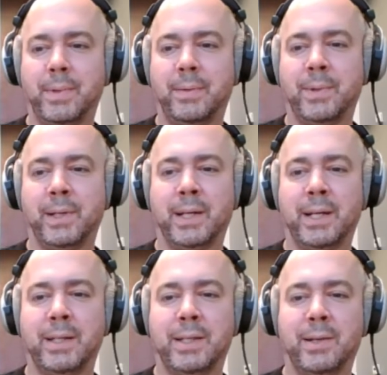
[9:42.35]
really get
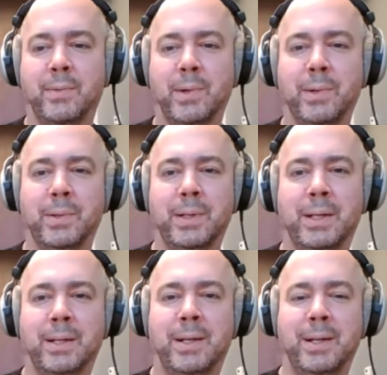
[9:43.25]
into the world
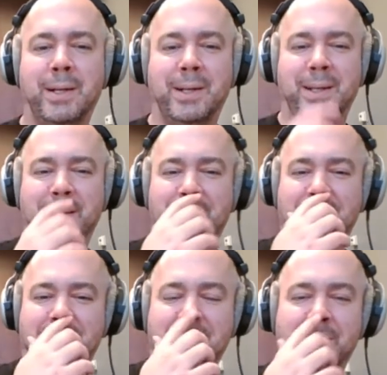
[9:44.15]
and
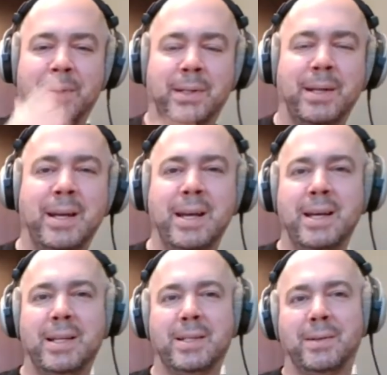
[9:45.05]
and see what
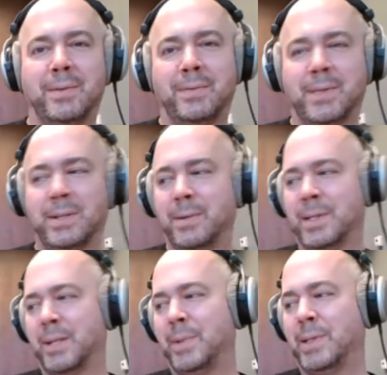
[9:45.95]
sort of stories
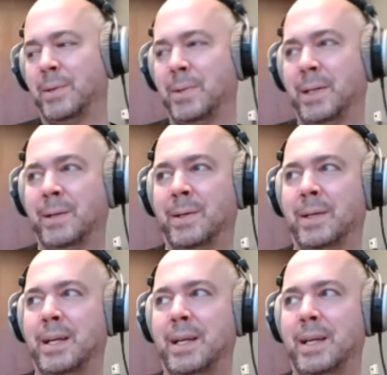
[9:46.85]
could be told here.